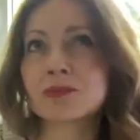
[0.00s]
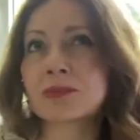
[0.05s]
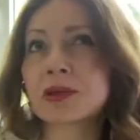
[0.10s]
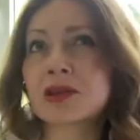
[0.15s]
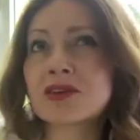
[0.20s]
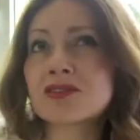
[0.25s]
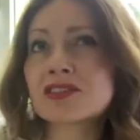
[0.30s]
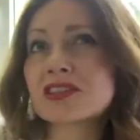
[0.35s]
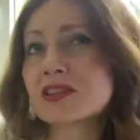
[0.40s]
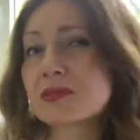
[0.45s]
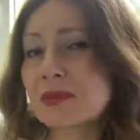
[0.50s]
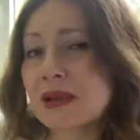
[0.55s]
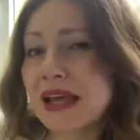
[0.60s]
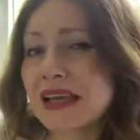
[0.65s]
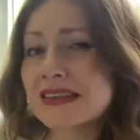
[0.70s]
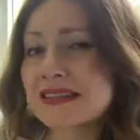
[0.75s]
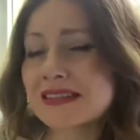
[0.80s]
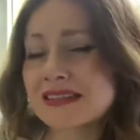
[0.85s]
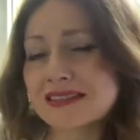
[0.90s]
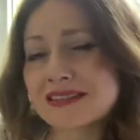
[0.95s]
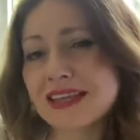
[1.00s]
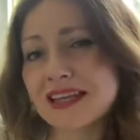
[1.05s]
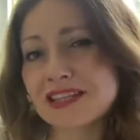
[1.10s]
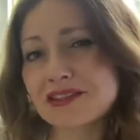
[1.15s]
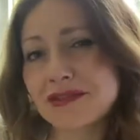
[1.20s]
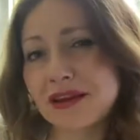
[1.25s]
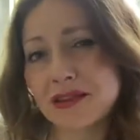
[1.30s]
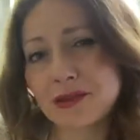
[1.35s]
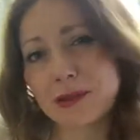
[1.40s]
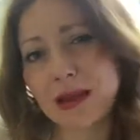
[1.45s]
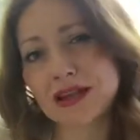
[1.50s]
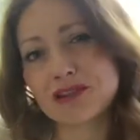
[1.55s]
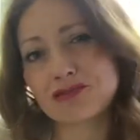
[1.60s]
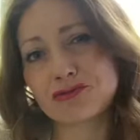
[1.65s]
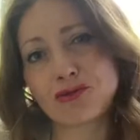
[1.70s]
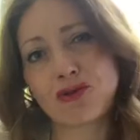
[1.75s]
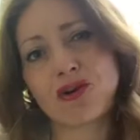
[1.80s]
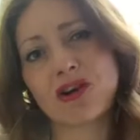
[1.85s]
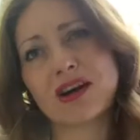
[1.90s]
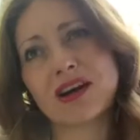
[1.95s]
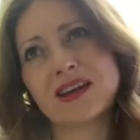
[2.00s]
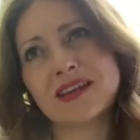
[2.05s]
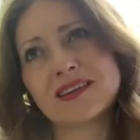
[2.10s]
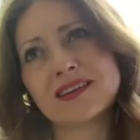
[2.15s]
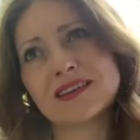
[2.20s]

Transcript: because it's a place, it's set around the Bass Rock.